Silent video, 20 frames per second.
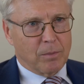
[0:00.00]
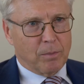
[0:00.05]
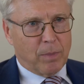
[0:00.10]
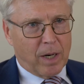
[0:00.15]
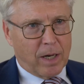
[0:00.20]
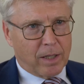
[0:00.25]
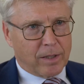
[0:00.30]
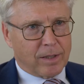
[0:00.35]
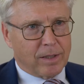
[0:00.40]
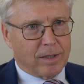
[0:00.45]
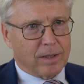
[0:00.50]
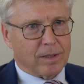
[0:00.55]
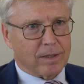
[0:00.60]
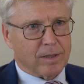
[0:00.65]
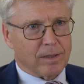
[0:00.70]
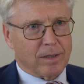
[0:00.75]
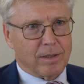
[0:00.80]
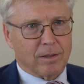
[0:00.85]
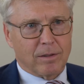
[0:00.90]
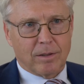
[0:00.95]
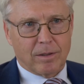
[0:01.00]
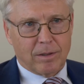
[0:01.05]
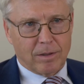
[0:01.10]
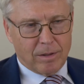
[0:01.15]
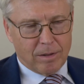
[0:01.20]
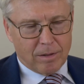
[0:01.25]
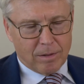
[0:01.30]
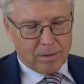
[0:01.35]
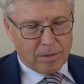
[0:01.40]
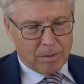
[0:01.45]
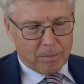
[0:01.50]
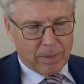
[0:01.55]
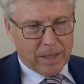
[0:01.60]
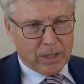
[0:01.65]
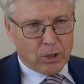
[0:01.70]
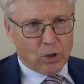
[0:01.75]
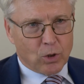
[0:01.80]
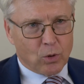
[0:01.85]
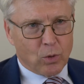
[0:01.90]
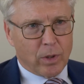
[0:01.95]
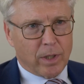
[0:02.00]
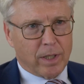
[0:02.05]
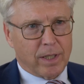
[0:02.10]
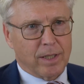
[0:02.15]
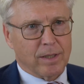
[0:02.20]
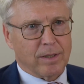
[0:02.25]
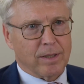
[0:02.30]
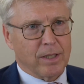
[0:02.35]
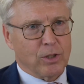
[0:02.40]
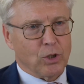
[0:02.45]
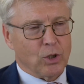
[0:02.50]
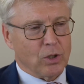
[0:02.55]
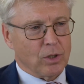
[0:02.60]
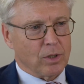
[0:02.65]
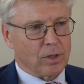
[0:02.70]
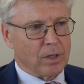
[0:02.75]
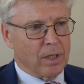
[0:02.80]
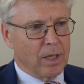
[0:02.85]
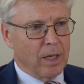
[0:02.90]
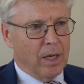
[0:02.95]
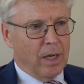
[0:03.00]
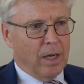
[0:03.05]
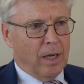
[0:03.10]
and partners and patient organizations.